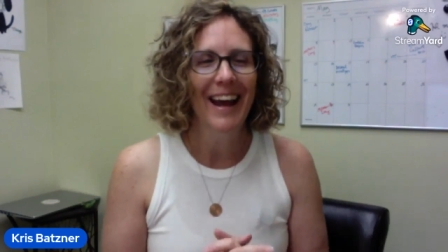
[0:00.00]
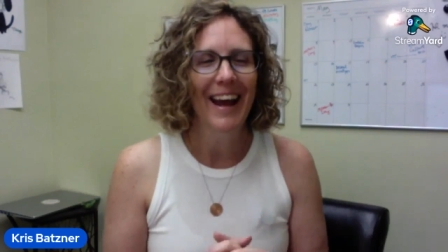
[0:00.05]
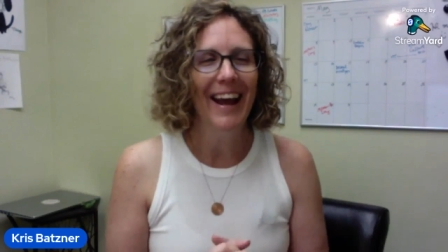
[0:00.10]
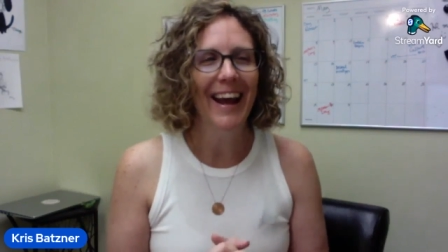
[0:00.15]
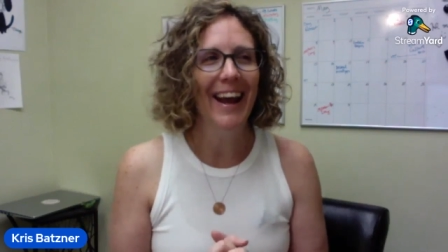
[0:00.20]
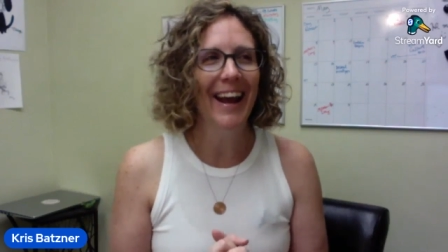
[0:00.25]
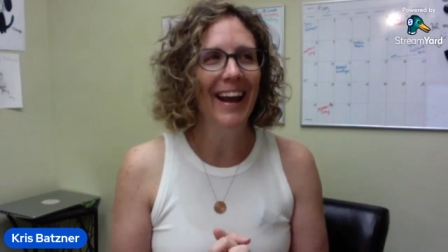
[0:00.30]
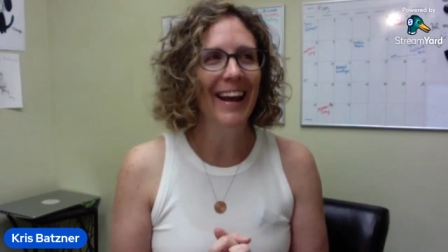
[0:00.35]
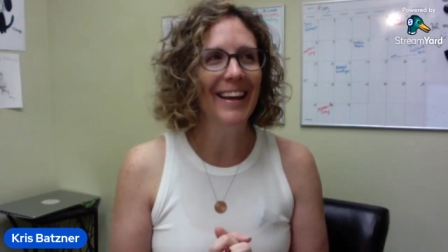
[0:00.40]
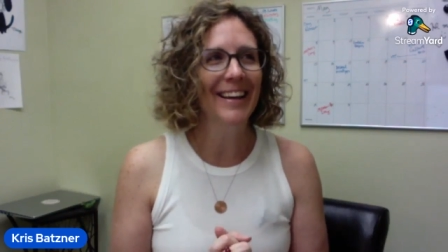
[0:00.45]

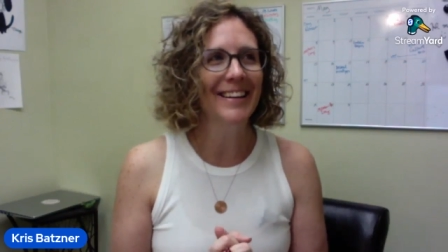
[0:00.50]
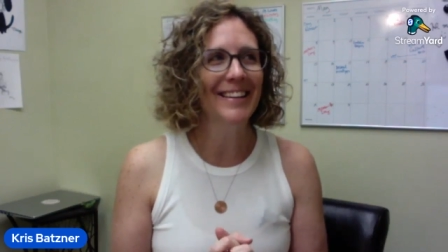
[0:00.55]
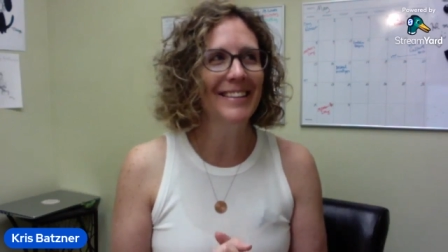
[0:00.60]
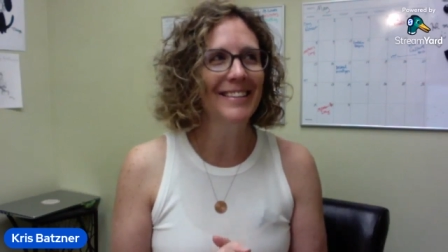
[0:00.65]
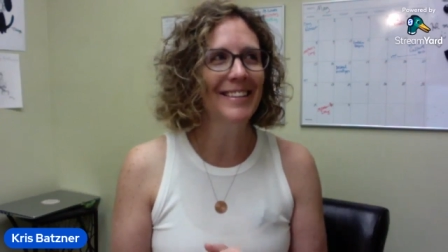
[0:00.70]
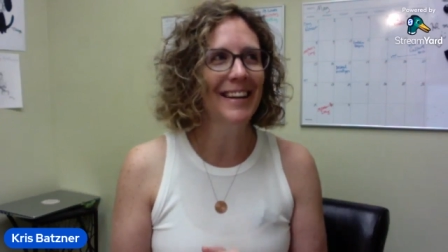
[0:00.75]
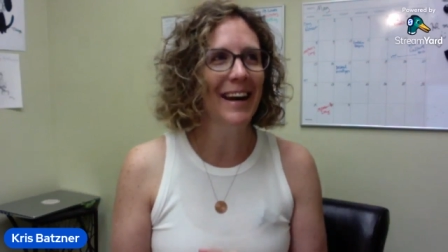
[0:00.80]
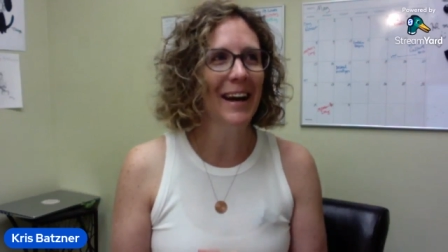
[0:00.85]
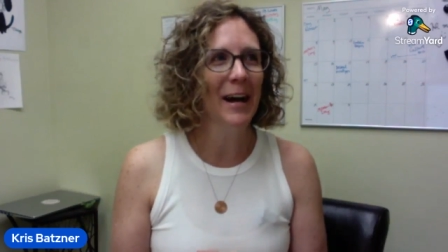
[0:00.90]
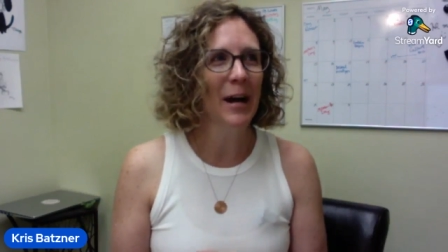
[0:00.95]
And
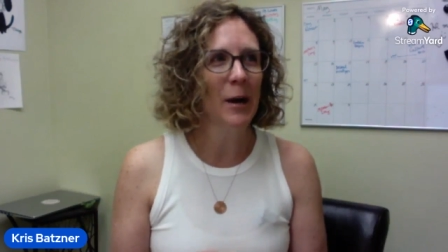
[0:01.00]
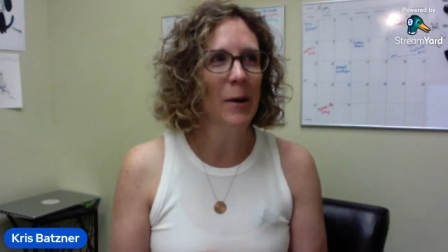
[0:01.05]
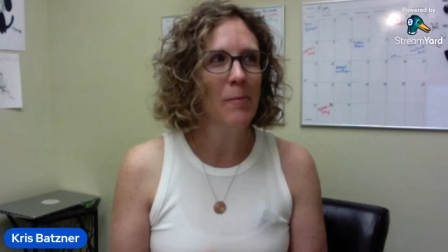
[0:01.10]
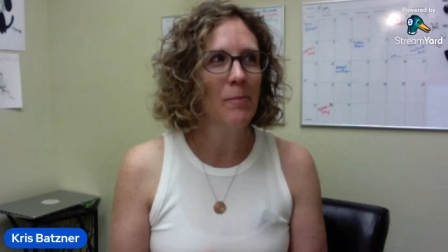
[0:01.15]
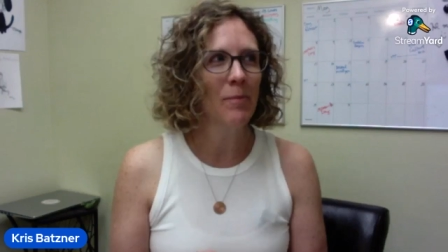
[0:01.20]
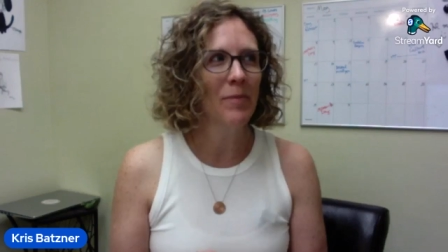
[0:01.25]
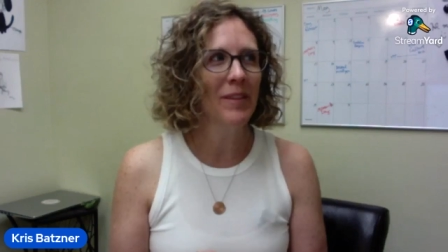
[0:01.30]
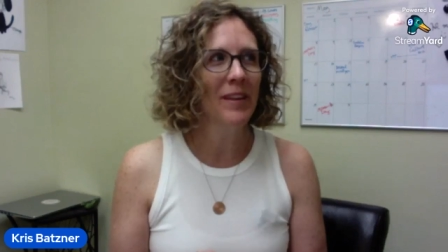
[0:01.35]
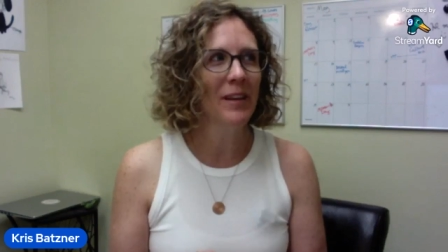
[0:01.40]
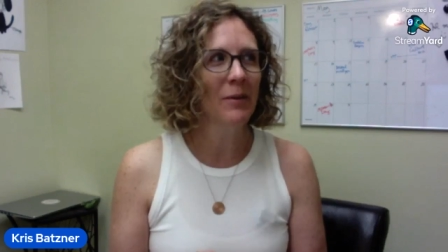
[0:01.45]

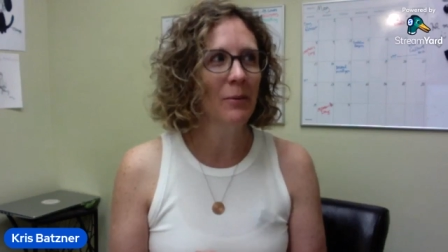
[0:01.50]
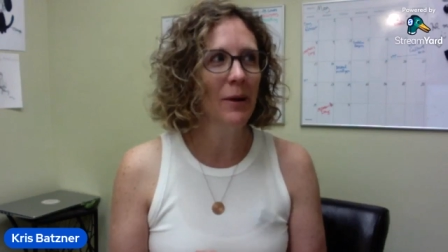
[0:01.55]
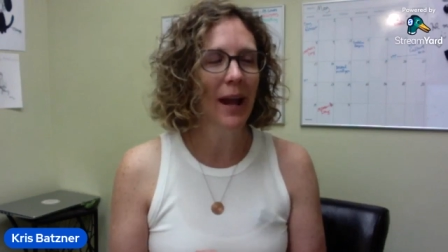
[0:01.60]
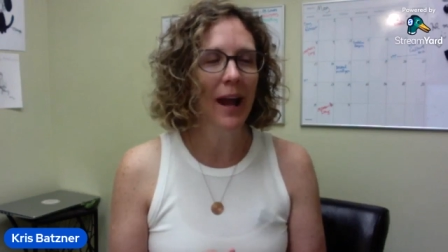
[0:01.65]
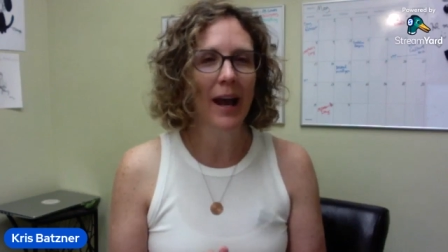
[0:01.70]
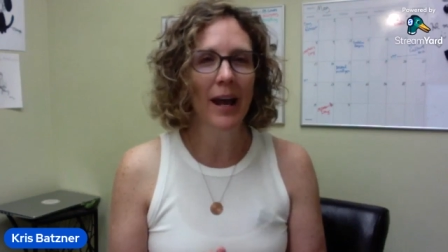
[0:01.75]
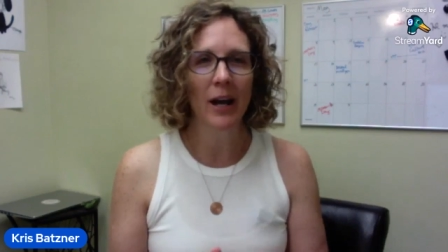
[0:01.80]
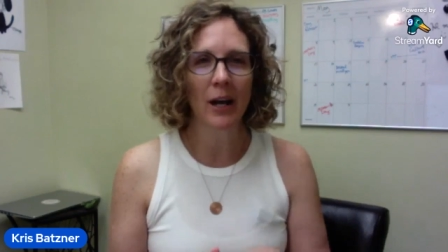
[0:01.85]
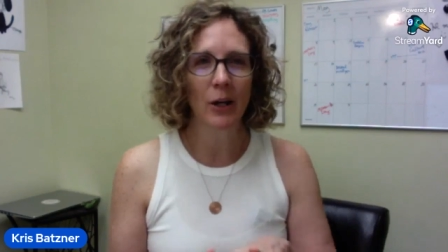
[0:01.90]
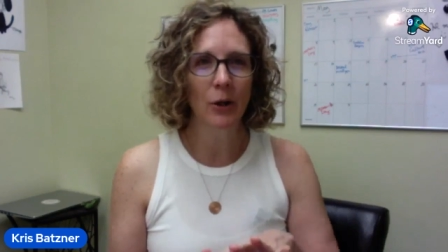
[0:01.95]
um, then we
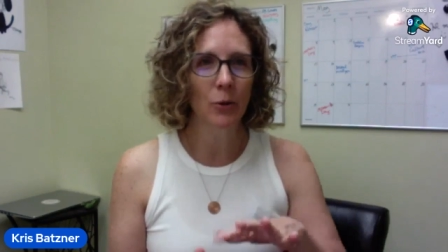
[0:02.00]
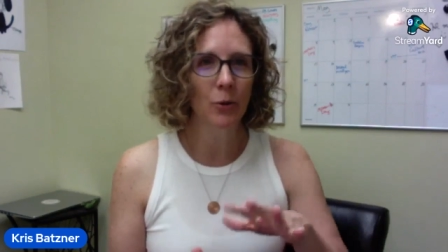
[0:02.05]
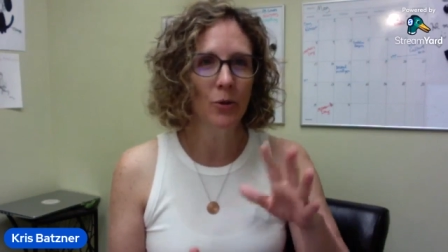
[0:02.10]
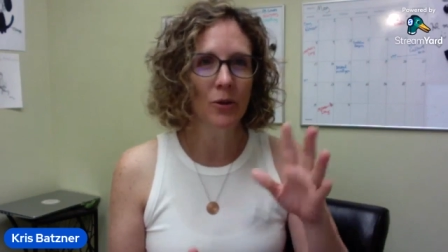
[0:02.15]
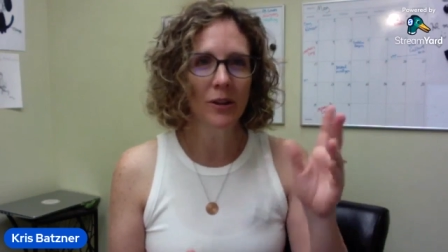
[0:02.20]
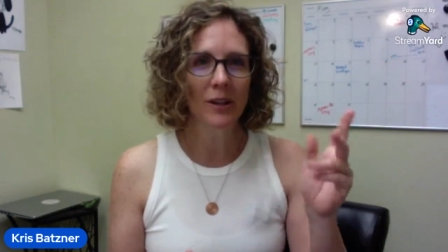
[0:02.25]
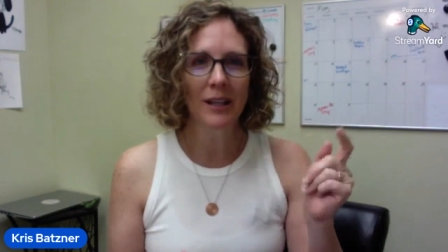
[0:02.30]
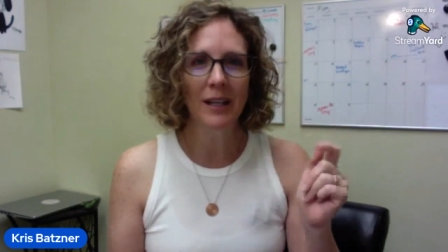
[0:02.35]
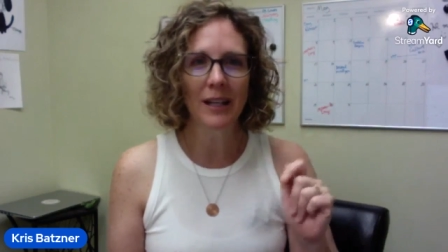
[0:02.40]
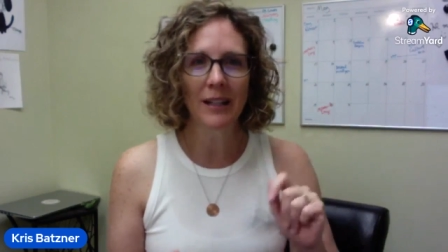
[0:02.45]
had our
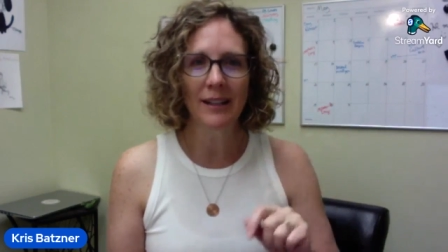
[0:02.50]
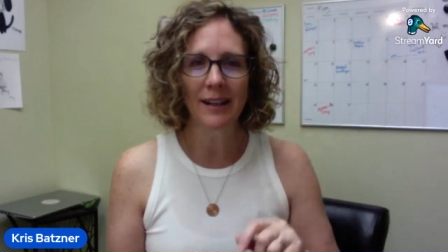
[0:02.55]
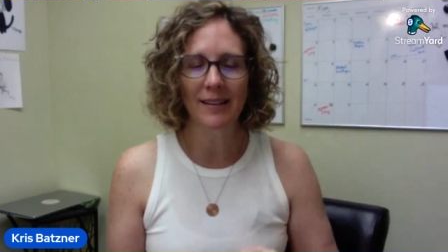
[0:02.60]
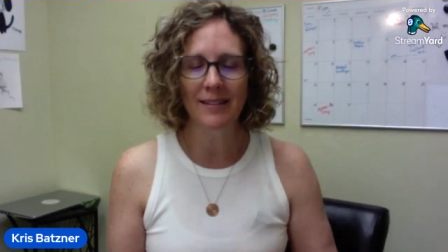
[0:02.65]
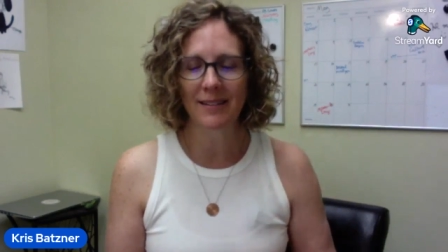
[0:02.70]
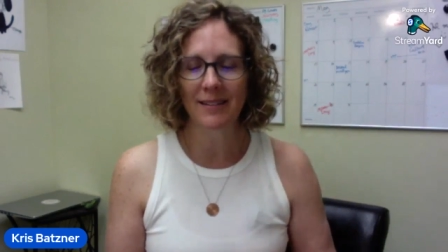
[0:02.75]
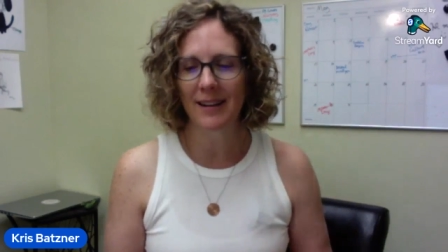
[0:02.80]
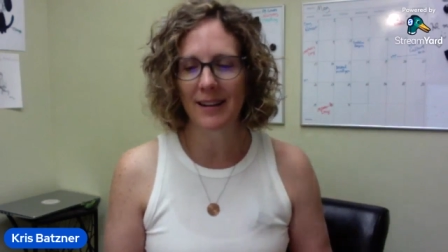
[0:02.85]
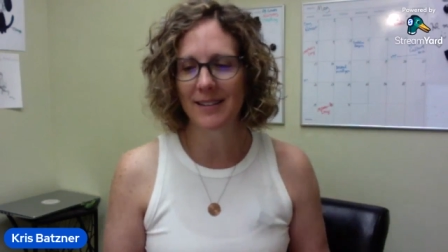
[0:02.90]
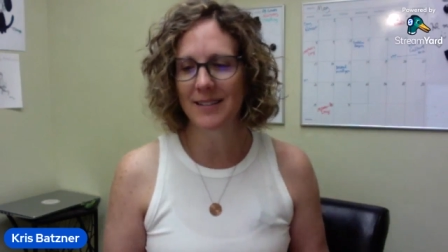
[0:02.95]
Kundalini
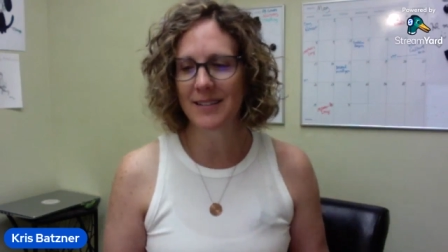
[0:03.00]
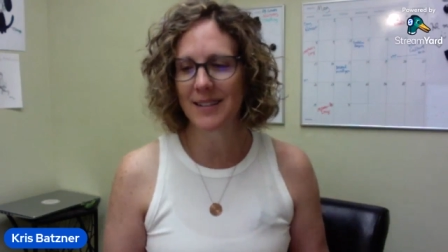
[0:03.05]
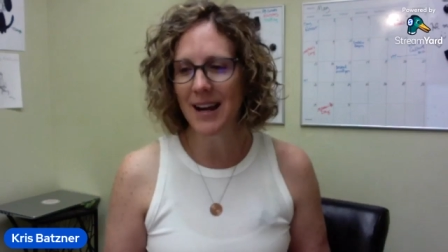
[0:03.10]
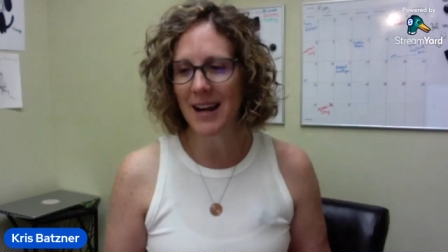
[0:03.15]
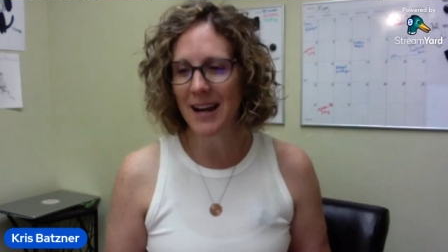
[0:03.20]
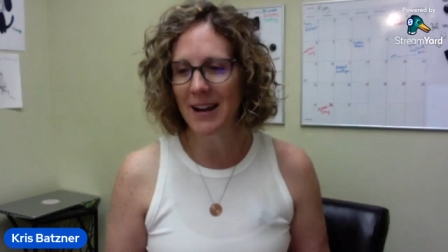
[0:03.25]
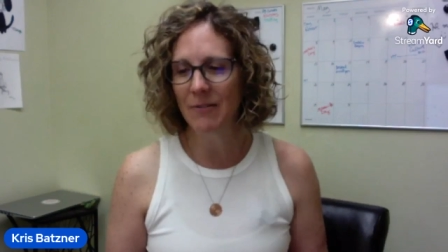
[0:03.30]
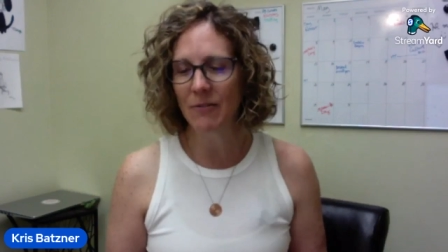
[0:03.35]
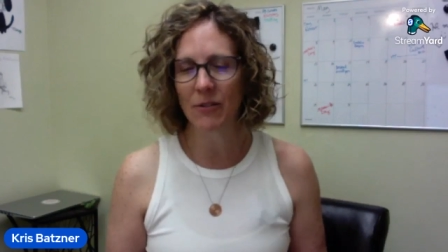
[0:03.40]
class last night